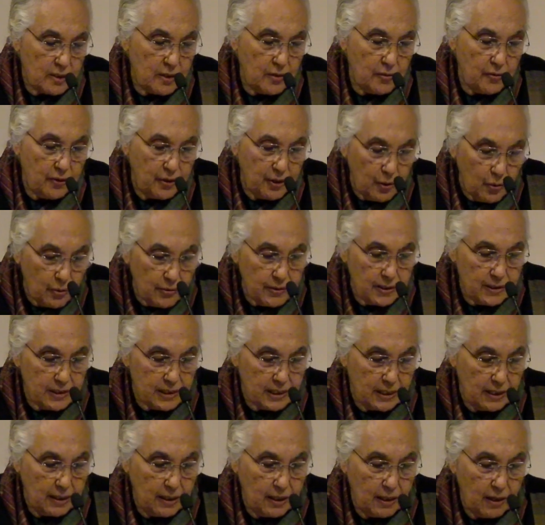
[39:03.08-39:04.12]
the
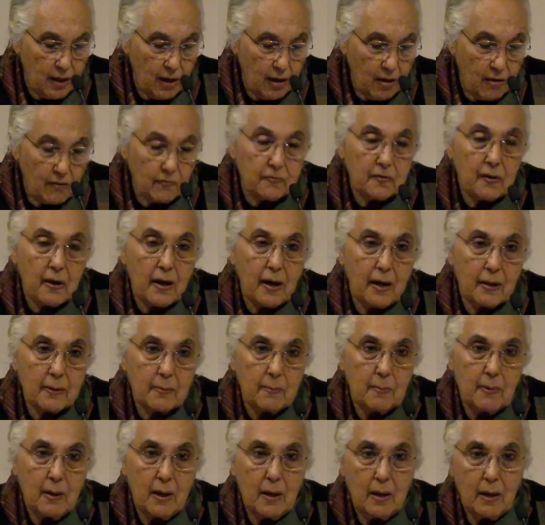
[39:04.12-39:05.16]
theodicy of
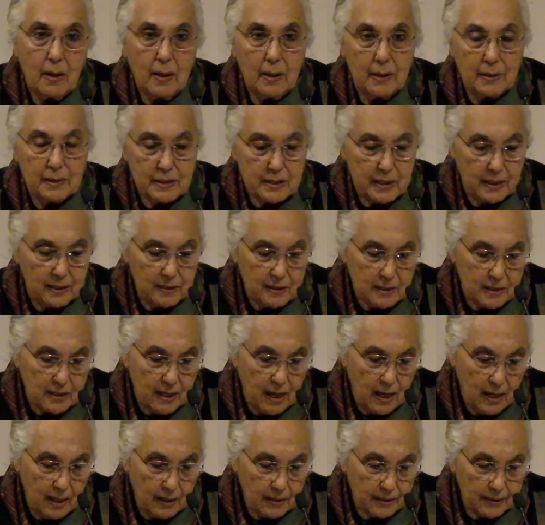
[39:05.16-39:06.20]
karma and
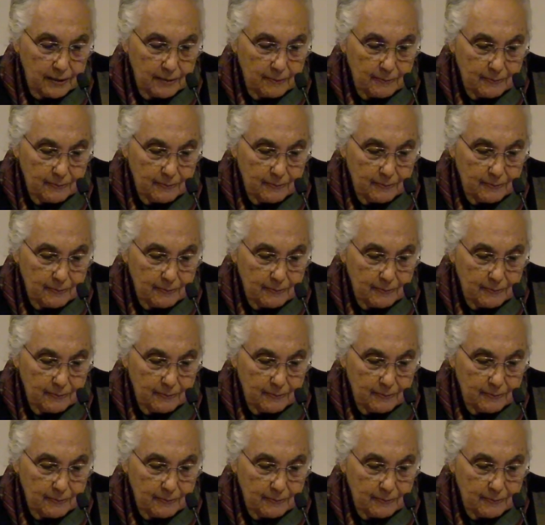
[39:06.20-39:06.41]
sansar,